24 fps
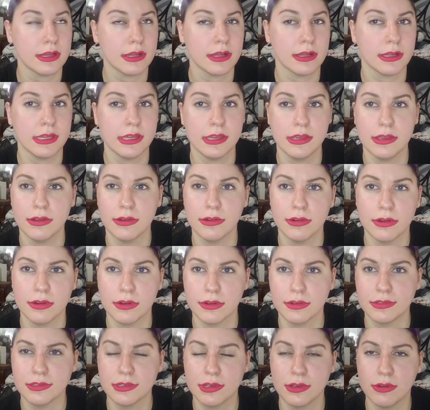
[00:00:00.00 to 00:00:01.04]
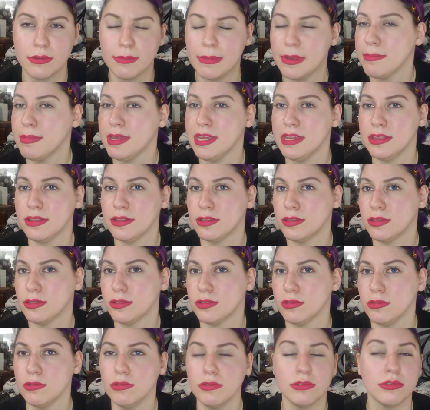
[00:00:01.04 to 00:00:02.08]
a year or so, maybe
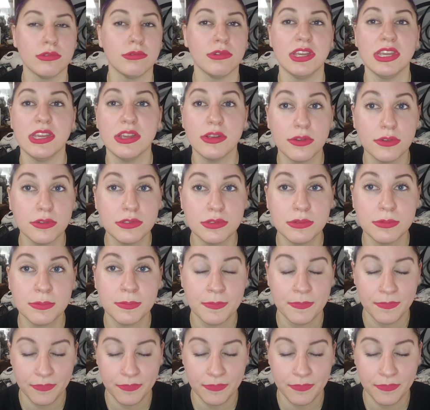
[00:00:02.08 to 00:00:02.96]
2-3 years,